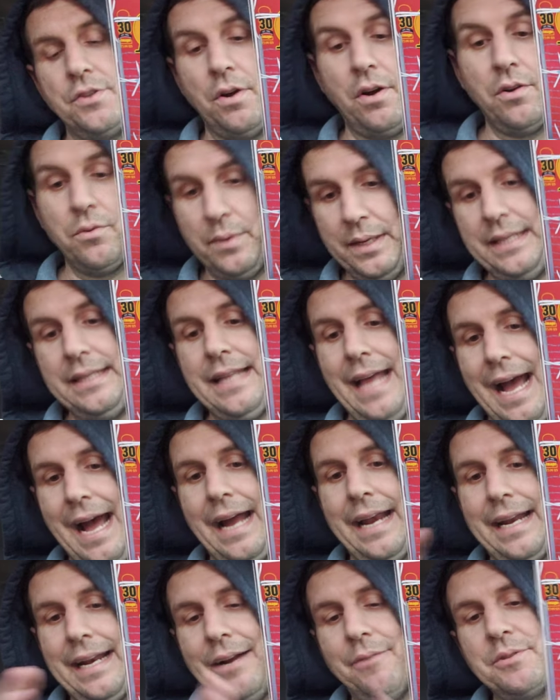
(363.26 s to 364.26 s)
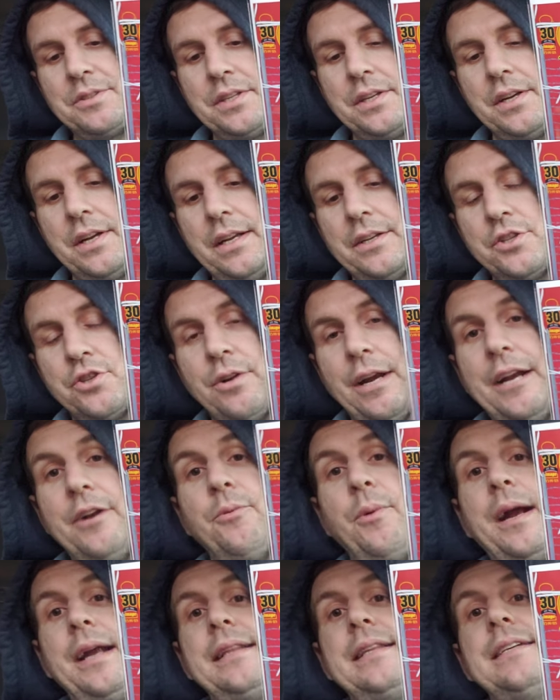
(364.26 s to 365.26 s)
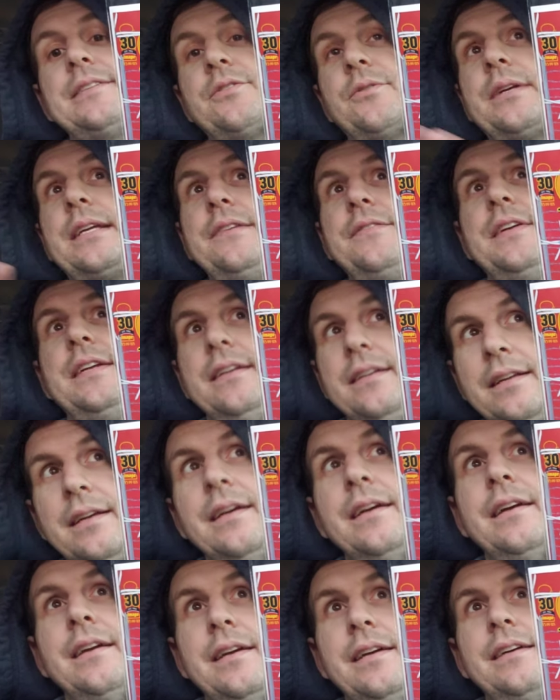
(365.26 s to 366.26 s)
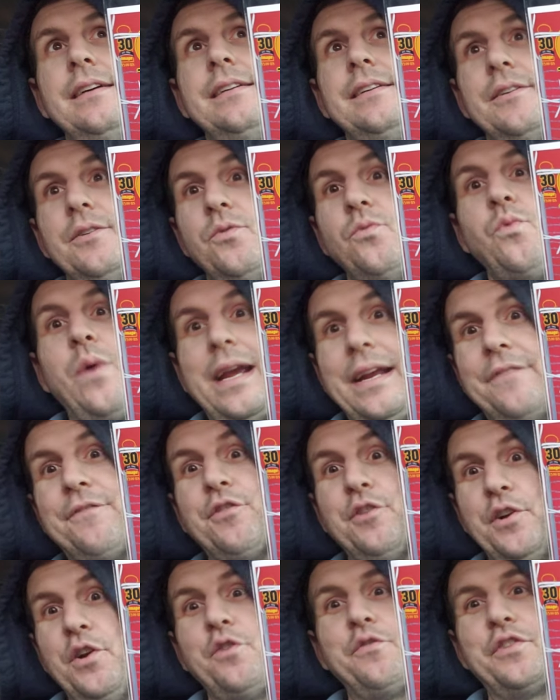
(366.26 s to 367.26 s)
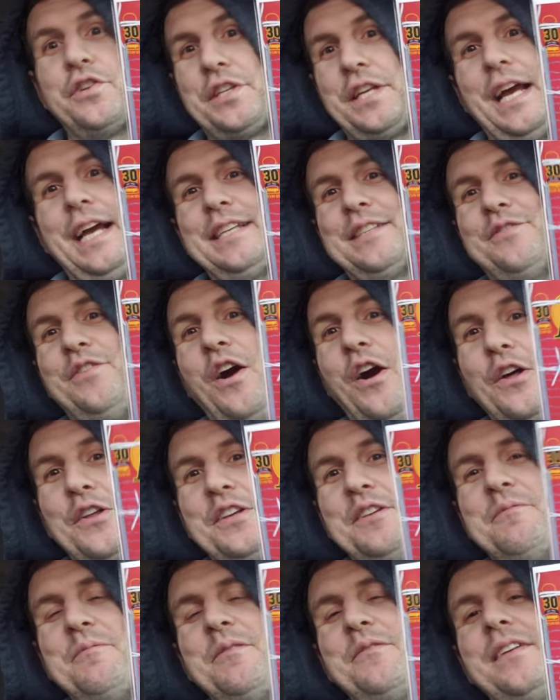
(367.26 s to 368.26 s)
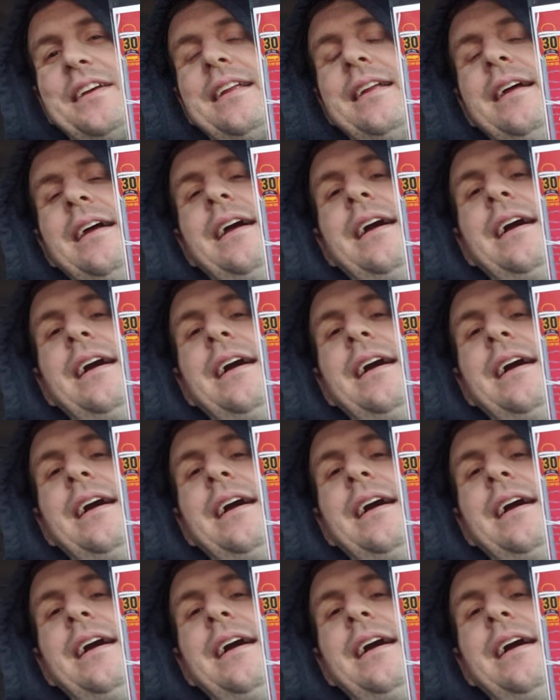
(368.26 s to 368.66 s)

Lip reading: I'll read that. And I was going to trade weight this or even wait for an oversized volume of it.